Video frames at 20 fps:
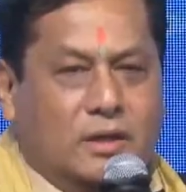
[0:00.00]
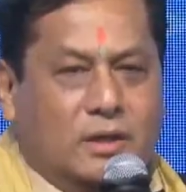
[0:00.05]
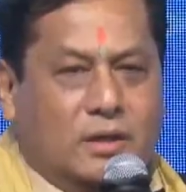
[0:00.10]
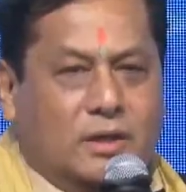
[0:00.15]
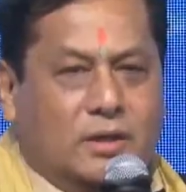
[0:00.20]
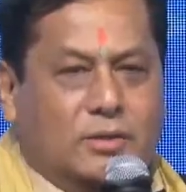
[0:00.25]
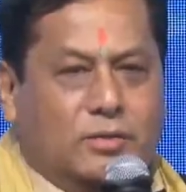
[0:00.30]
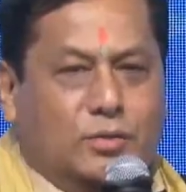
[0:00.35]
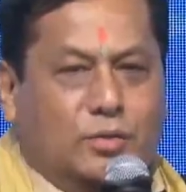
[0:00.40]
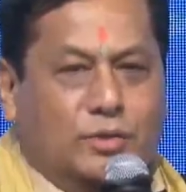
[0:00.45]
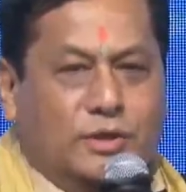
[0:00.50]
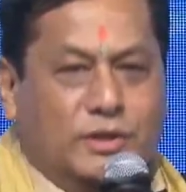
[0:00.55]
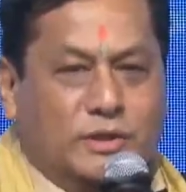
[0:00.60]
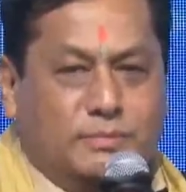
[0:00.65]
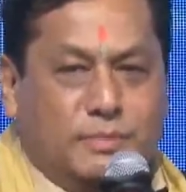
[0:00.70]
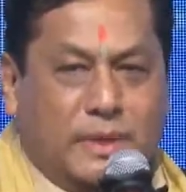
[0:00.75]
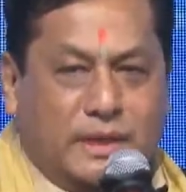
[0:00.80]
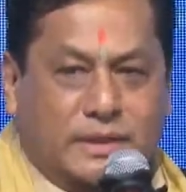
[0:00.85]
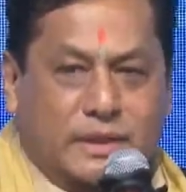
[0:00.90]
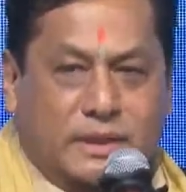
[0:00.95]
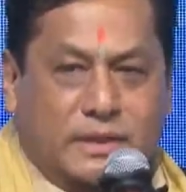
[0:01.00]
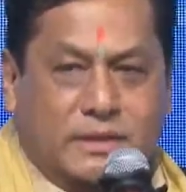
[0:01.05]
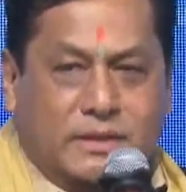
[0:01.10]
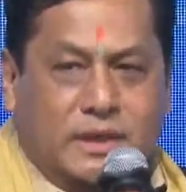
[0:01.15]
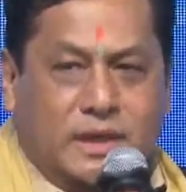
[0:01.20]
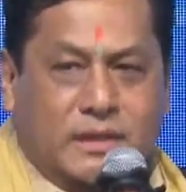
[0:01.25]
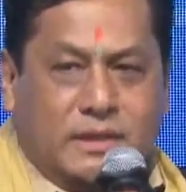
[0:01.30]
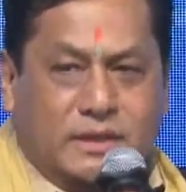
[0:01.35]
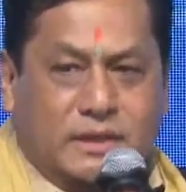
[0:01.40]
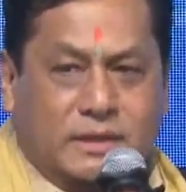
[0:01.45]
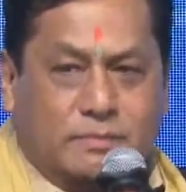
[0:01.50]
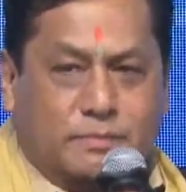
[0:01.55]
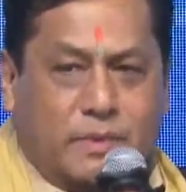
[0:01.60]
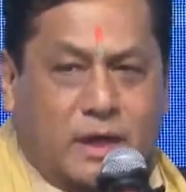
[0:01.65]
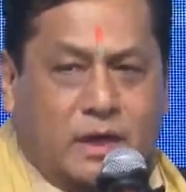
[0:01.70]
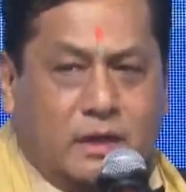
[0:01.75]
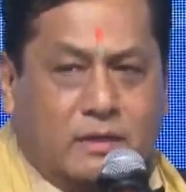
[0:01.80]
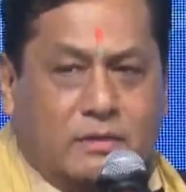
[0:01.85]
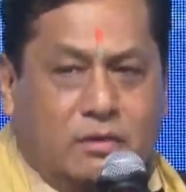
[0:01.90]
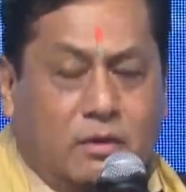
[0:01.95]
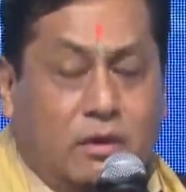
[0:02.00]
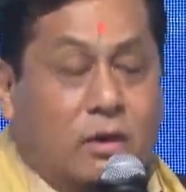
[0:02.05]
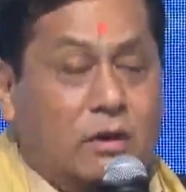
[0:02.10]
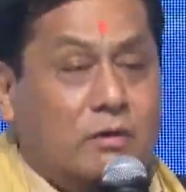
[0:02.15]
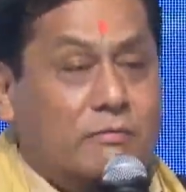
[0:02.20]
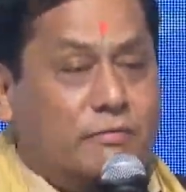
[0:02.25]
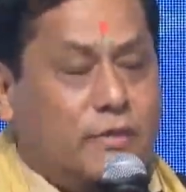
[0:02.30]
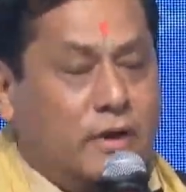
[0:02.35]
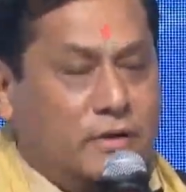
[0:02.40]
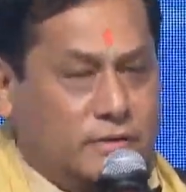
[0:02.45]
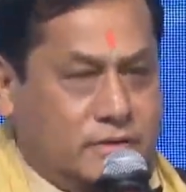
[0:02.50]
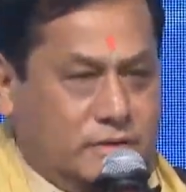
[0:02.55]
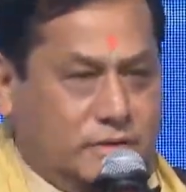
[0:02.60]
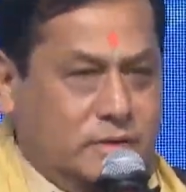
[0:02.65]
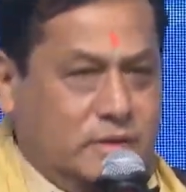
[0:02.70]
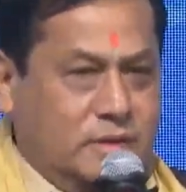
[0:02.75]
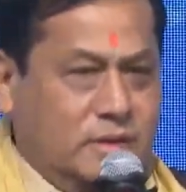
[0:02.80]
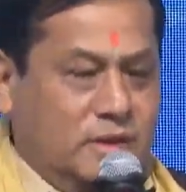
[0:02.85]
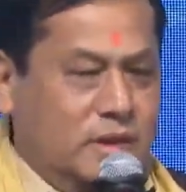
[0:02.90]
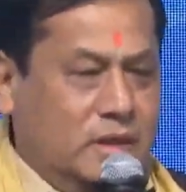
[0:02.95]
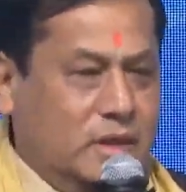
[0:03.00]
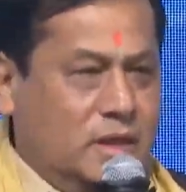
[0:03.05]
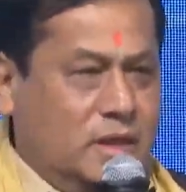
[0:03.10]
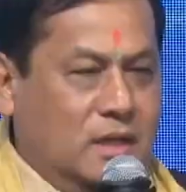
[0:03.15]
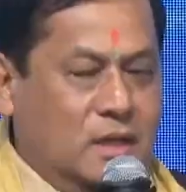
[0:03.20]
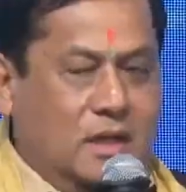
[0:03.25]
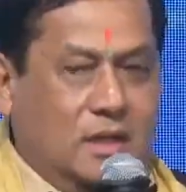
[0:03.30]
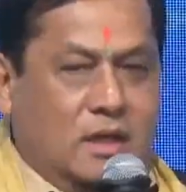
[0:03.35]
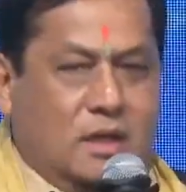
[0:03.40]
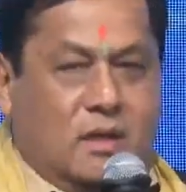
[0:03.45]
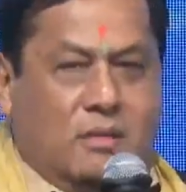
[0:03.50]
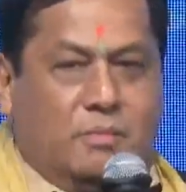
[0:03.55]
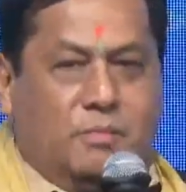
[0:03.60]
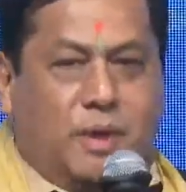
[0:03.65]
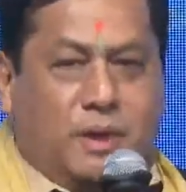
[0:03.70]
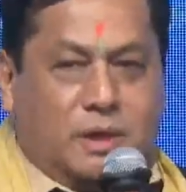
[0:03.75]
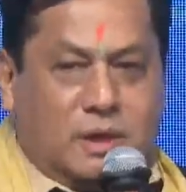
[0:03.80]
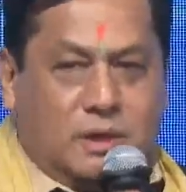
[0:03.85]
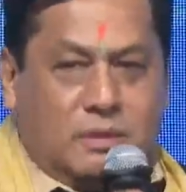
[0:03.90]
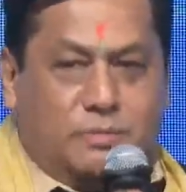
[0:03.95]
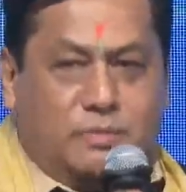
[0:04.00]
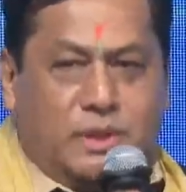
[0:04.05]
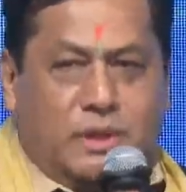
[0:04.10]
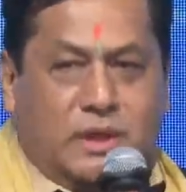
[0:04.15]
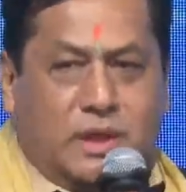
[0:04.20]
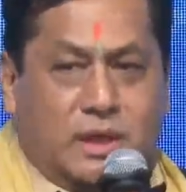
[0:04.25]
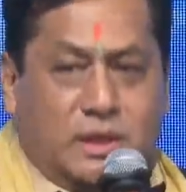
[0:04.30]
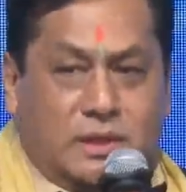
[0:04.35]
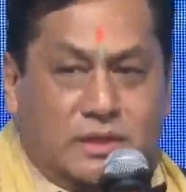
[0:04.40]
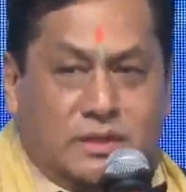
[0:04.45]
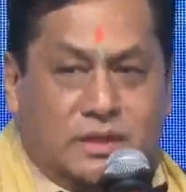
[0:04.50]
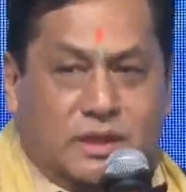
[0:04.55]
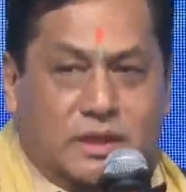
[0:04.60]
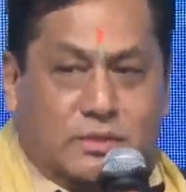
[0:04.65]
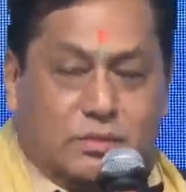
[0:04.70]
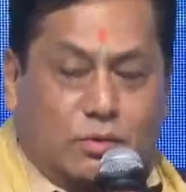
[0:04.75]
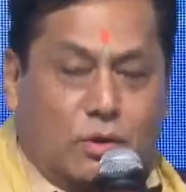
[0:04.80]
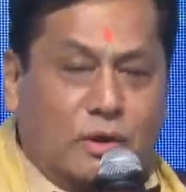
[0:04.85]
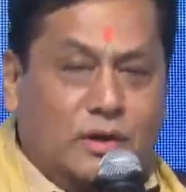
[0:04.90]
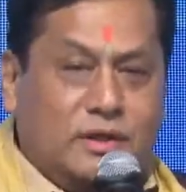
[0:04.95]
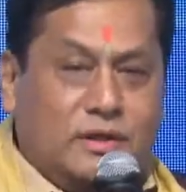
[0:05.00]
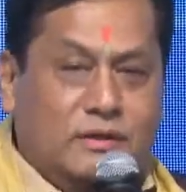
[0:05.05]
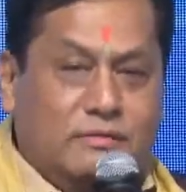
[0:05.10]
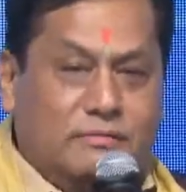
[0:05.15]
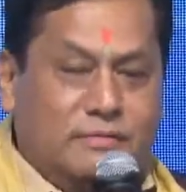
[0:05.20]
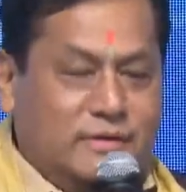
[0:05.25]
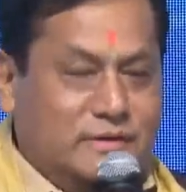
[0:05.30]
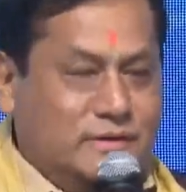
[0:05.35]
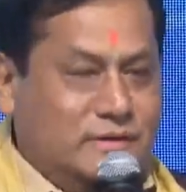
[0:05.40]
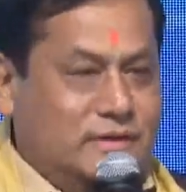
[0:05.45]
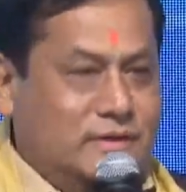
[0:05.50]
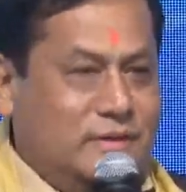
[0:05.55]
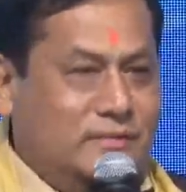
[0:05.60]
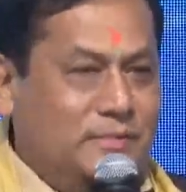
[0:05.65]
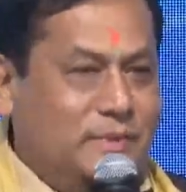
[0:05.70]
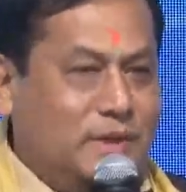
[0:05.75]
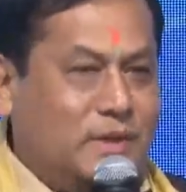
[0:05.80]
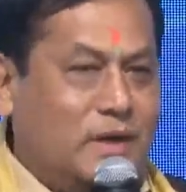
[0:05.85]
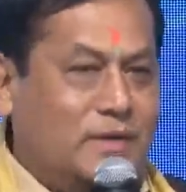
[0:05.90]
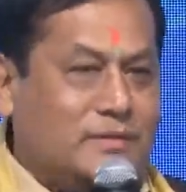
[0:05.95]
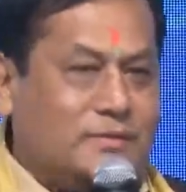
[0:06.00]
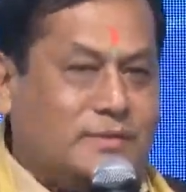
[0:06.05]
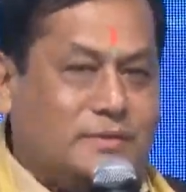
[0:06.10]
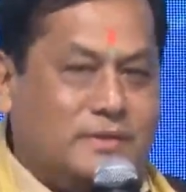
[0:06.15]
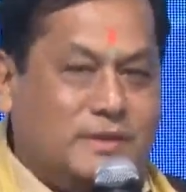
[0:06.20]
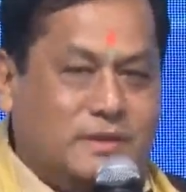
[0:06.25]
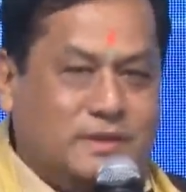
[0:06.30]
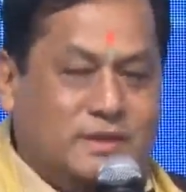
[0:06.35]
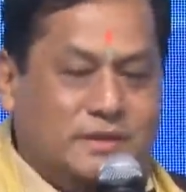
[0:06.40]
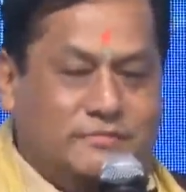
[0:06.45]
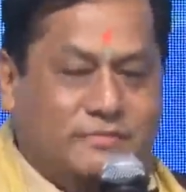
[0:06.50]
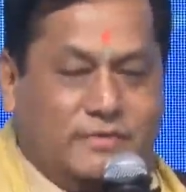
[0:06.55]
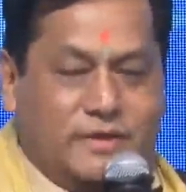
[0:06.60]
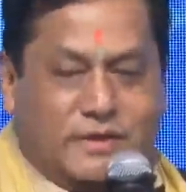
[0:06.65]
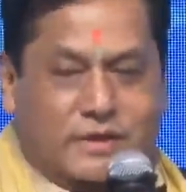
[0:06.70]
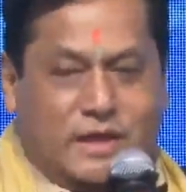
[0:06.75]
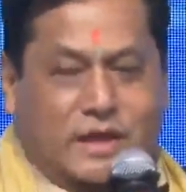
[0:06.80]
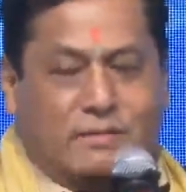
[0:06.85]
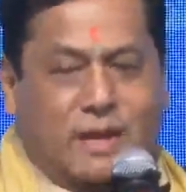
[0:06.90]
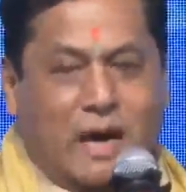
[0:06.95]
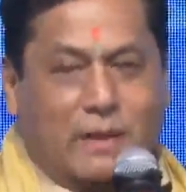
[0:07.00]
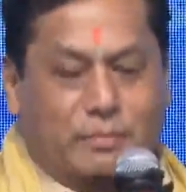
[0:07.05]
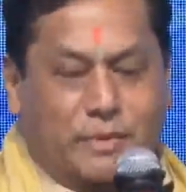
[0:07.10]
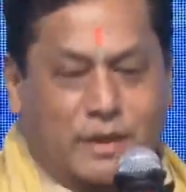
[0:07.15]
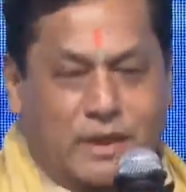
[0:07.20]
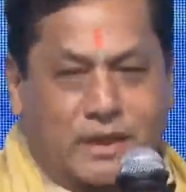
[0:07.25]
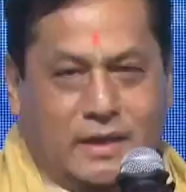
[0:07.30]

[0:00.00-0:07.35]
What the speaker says: through his message he has inspired all of us participating in this historic event, because this is first time happening,